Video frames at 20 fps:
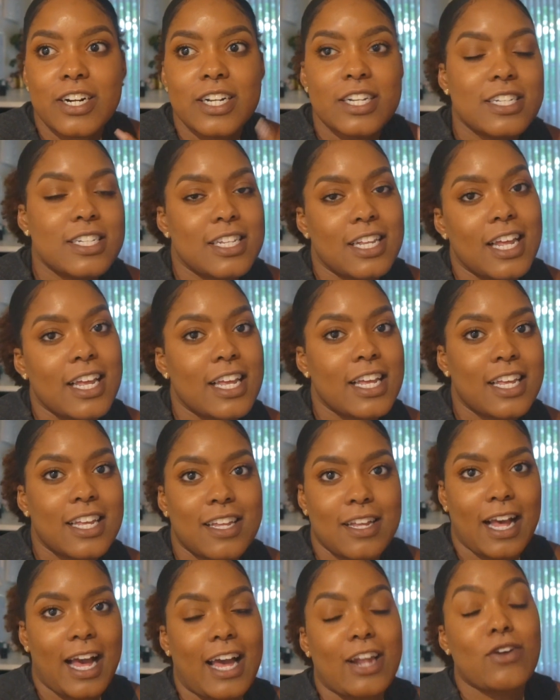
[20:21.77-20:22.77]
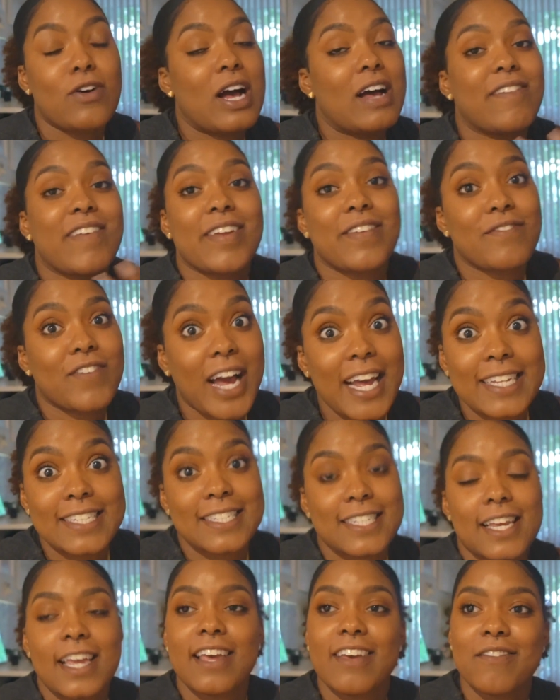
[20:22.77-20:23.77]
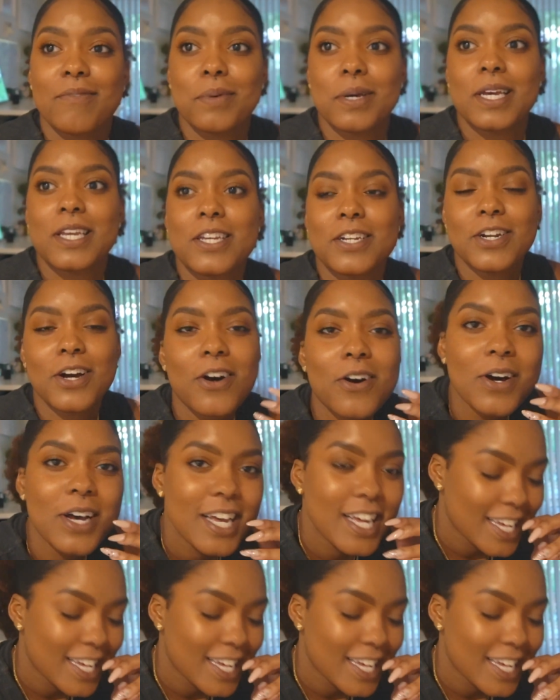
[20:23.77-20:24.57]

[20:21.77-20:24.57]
And like, I don't have advice to give, but you know,